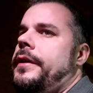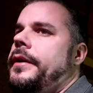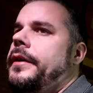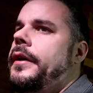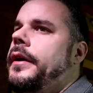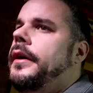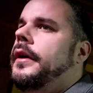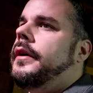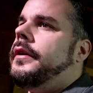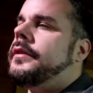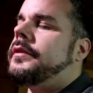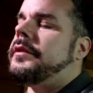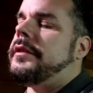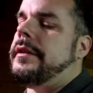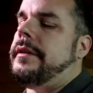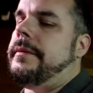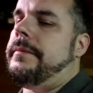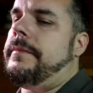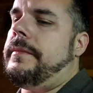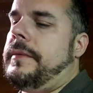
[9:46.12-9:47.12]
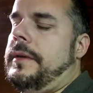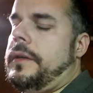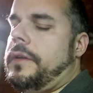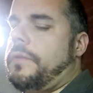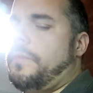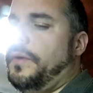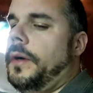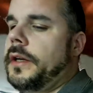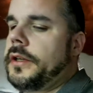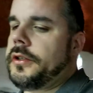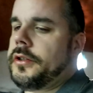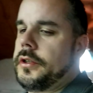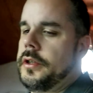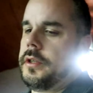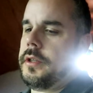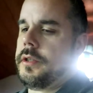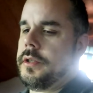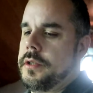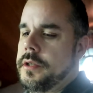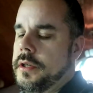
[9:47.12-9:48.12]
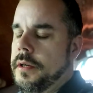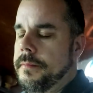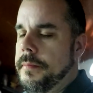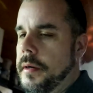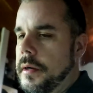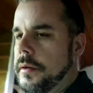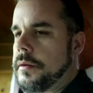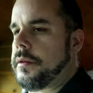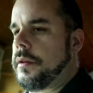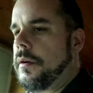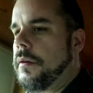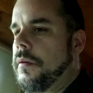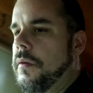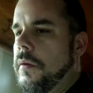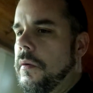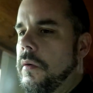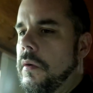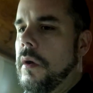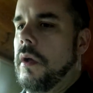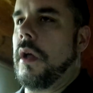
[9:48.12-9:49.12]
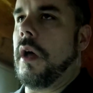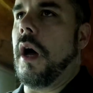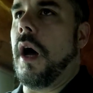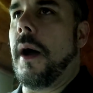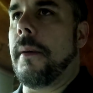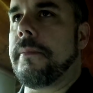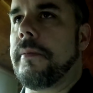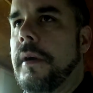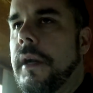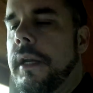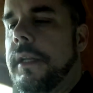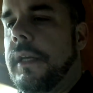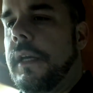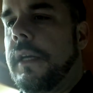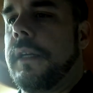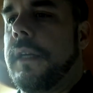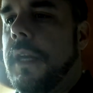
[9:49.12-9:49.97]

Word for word: there are some questions about the whole operating a